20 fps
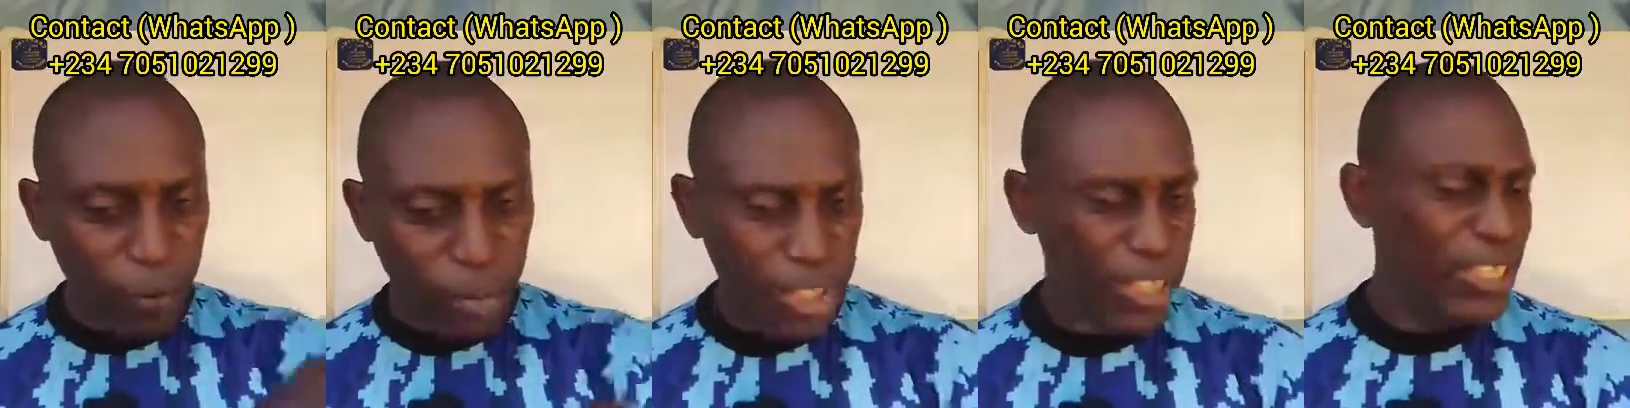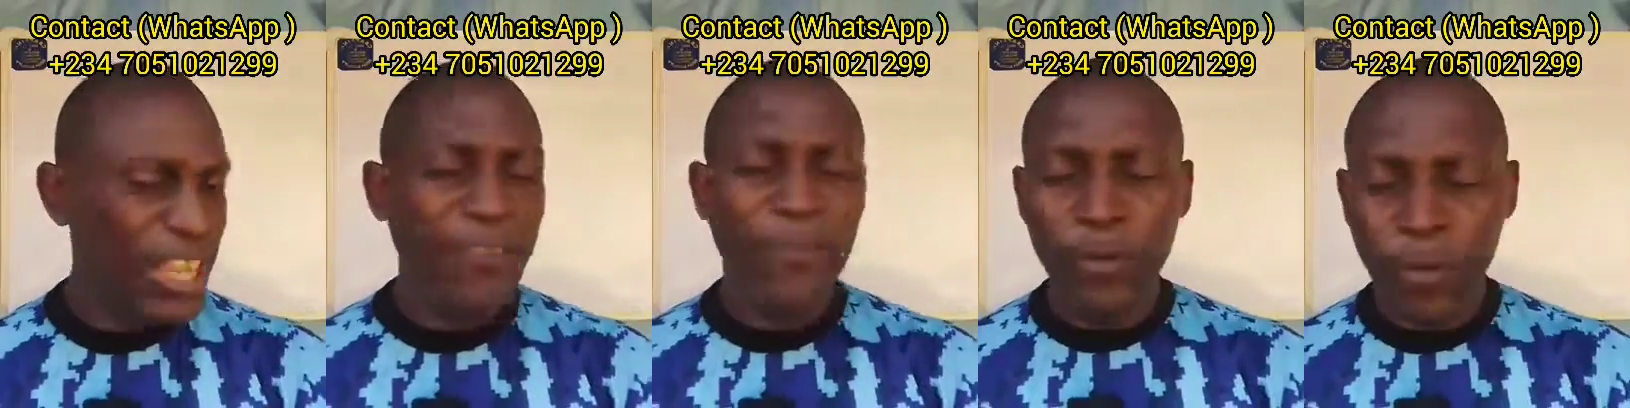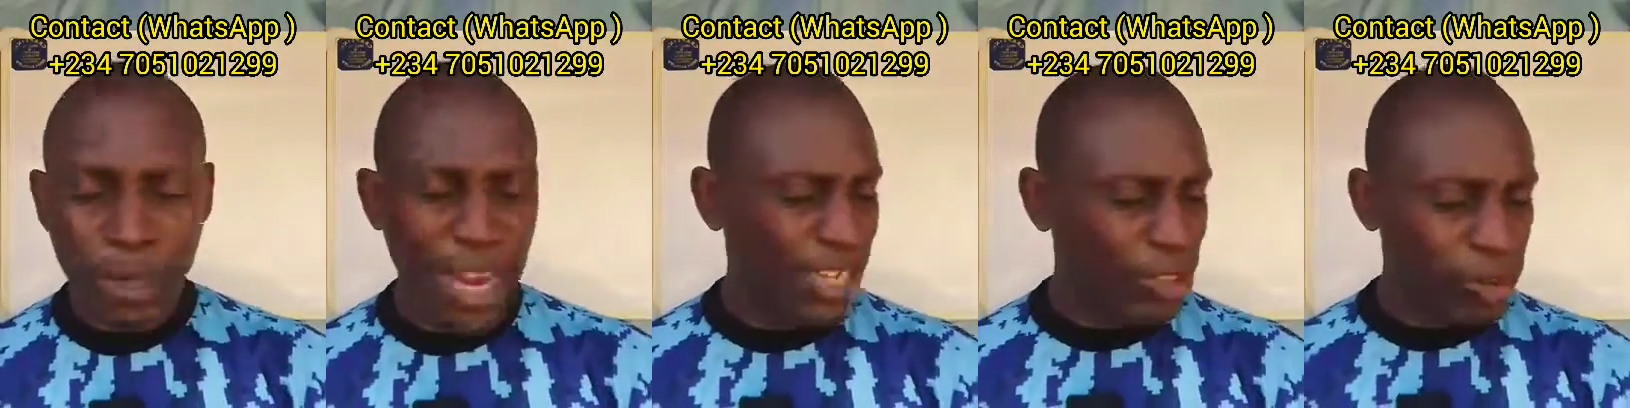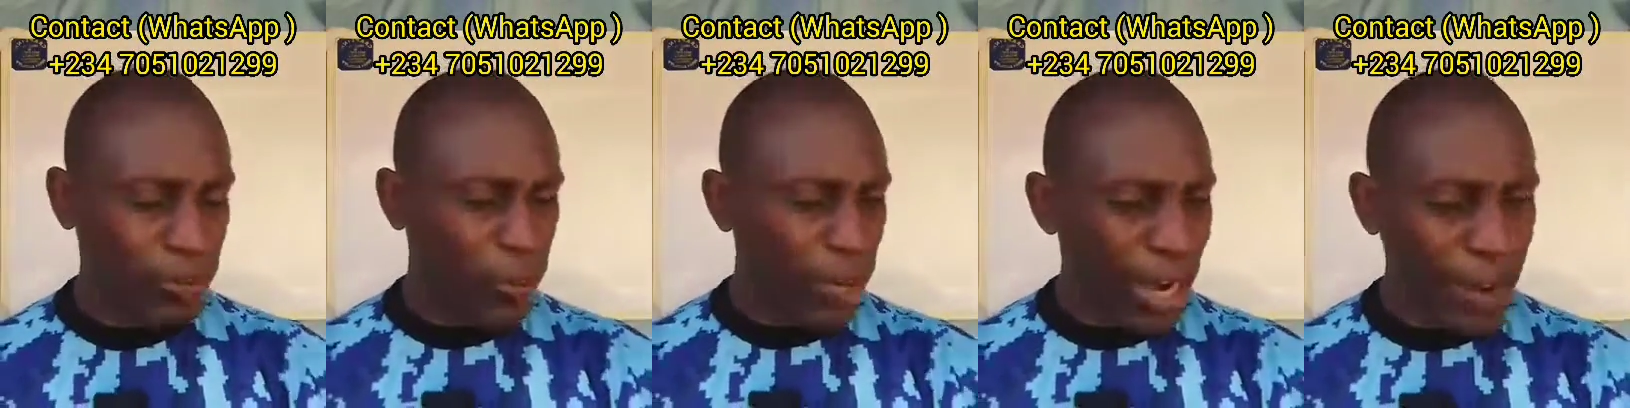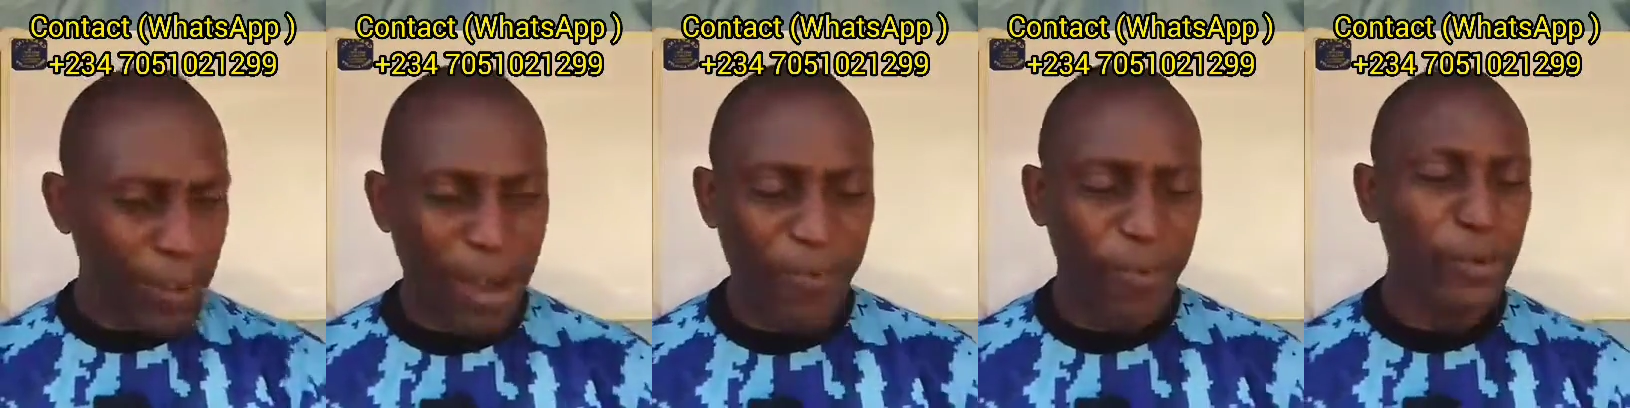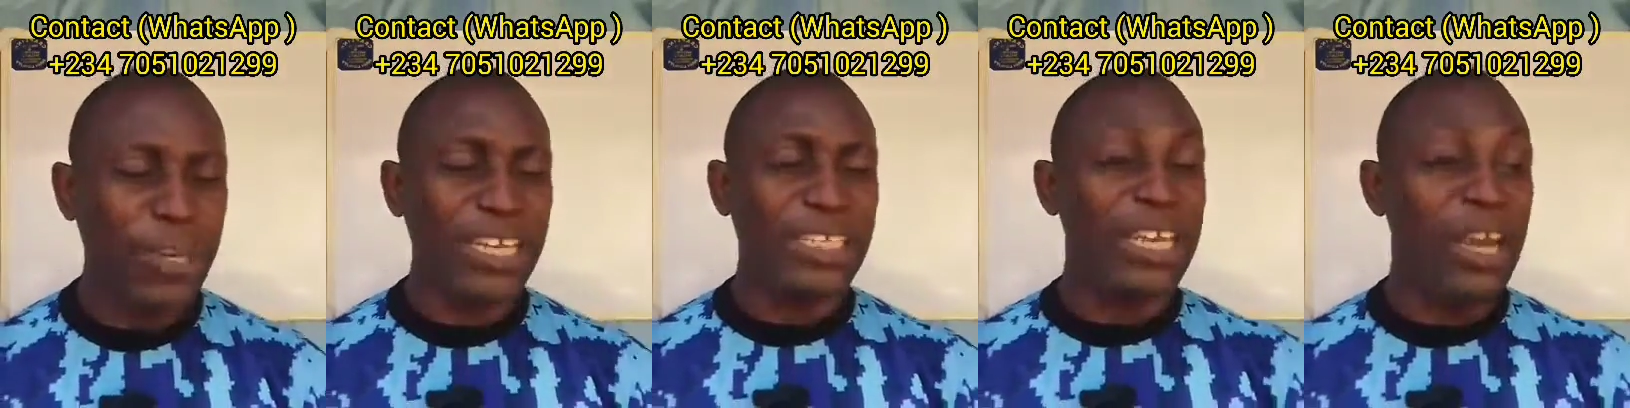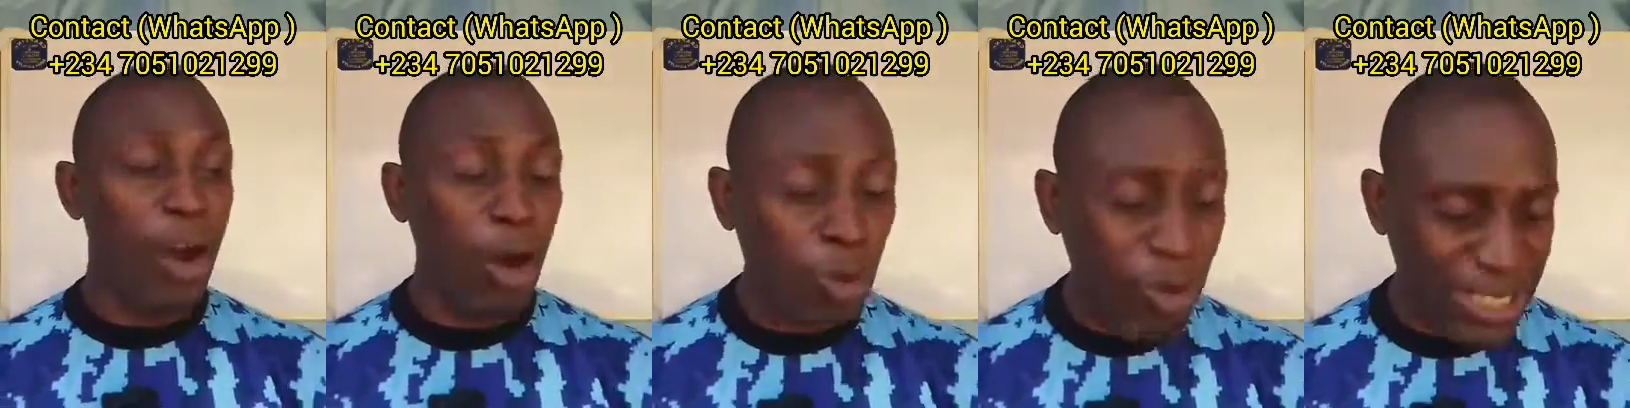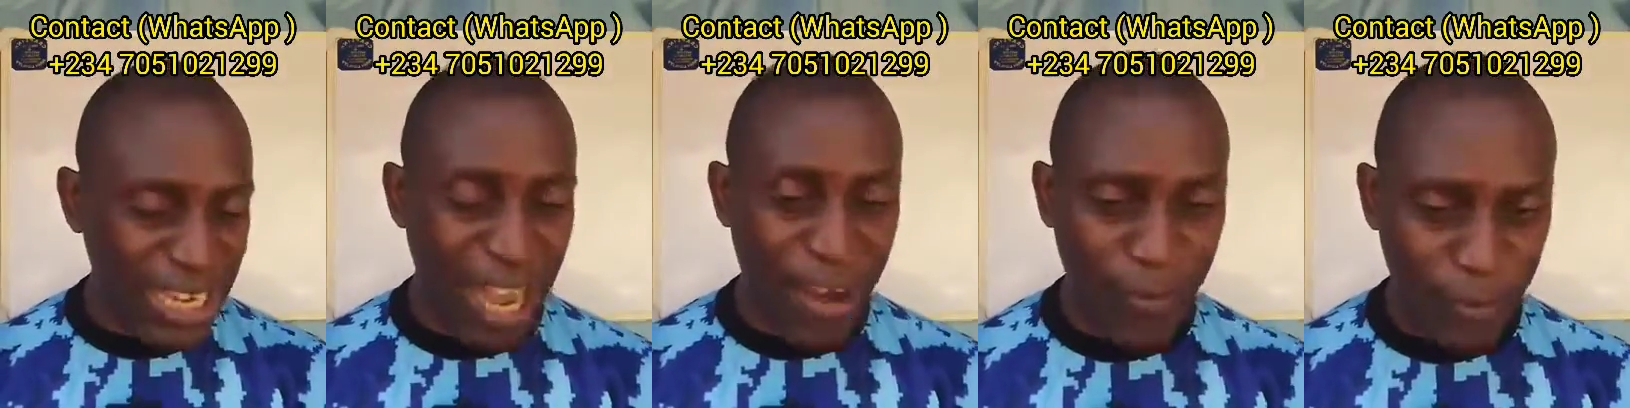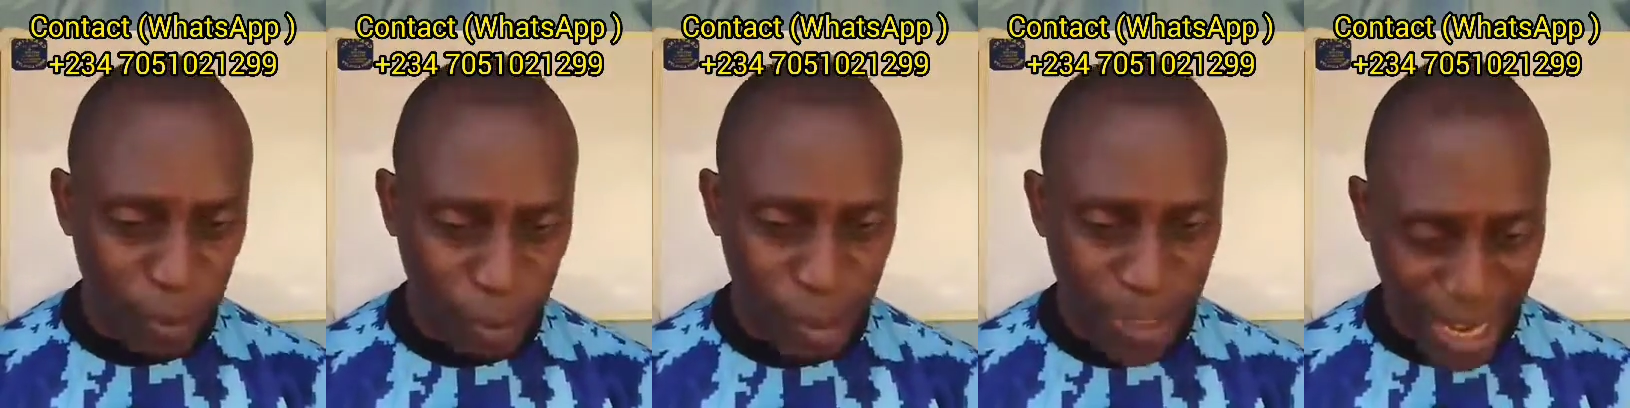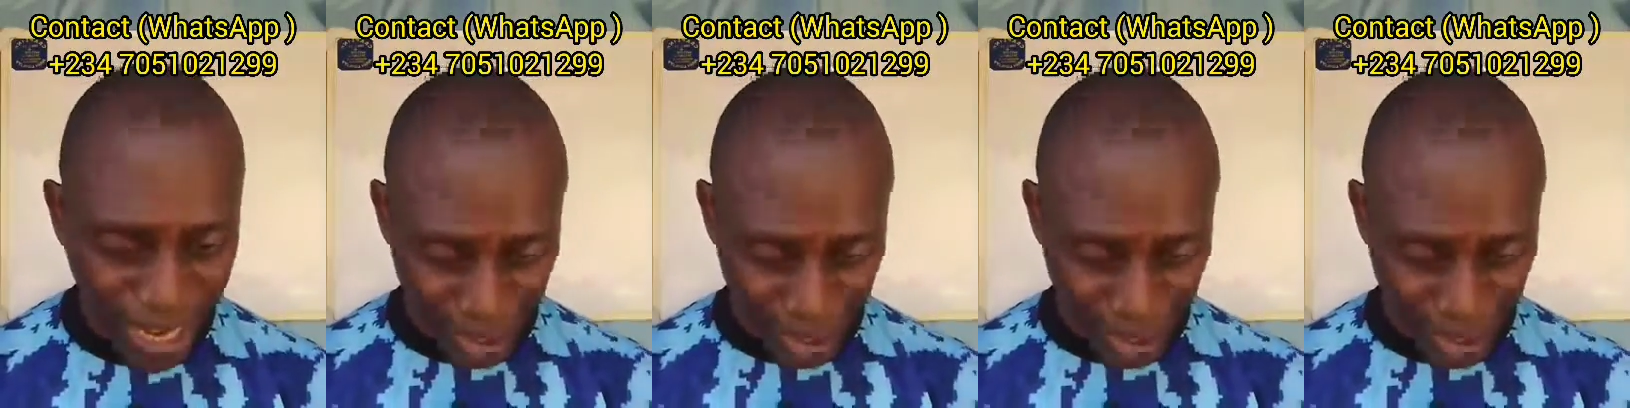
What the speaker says: She said food. I should forget about food. That they always have food.